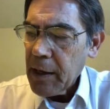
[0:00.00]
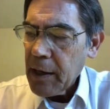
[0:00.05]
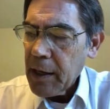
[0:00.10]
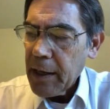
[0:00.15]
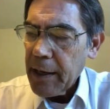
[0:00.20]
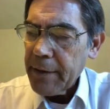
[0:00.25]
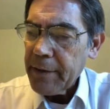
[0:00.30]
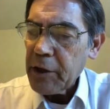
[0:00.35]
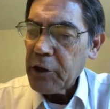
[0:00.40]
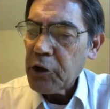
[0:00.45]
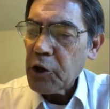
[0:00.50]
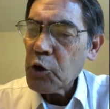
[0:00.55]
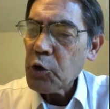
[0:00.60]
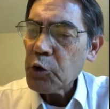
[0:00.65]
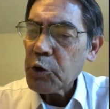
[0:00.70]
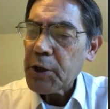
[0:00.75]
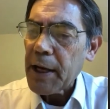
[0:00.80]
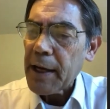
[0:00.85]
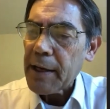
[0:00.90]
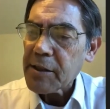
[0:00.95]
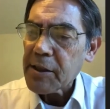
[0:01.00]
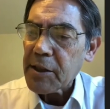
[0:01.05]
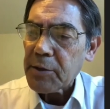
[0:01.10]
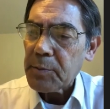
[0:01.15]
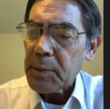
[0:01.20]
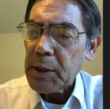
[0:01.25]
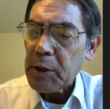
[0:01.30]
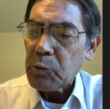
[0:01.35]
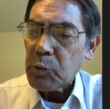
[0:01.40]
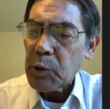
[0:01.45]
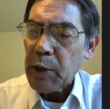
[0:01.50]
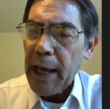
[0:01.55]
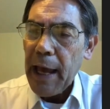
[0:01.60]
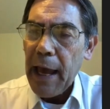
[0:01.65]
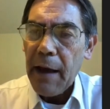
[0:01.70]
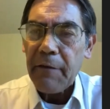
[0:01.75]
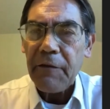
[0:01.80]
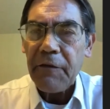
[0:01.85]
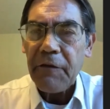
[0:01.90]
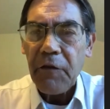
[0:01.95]
In the New Testament, we
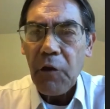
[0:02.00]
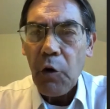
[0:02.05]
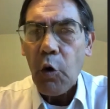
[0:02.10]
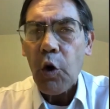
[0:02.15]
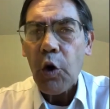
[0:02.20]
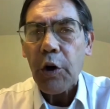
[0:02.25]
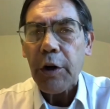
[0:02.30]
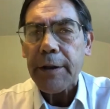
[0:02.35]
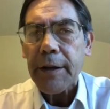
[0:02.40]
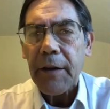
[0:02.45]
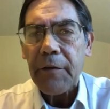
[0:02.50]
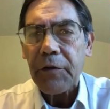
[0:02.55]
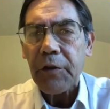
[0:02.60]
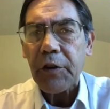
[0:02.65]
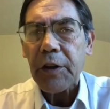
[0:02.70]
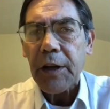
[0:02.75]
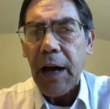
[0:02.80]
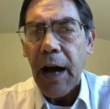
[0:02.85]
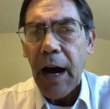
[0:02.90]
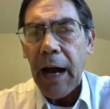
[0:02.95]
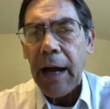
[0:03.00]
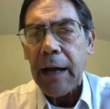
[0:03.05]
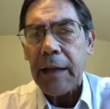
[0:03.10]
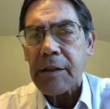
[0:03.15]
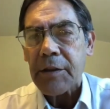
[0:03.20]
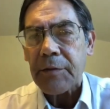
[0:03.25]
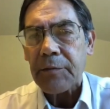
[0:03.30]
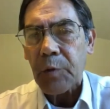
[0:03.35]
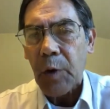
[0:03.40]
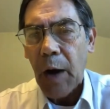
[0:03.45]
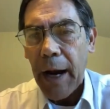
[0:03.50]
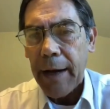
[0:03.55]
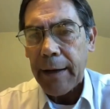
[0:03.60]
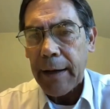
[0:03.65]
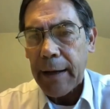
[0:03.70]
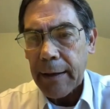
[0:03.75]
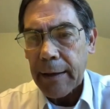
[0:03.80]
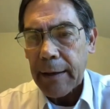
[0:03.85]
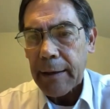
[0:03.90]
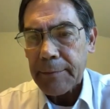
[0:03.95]
have 4 different kinds of writing,
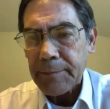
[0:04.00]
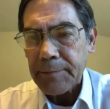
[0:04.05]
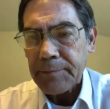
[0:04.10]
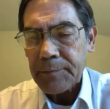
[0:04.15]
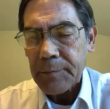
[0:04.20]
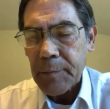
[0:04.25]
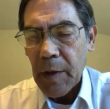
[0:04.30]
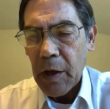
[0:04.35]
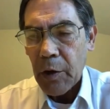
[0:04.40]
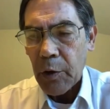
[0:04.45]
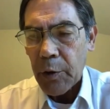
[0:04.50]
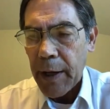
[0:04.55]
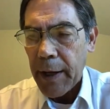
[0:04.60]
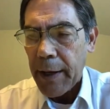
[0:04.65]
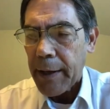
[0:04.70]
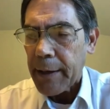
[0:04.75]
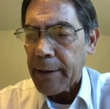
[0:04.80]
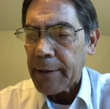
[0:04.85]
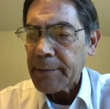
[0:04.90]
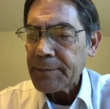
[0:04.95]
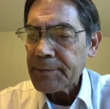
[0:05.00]
okay?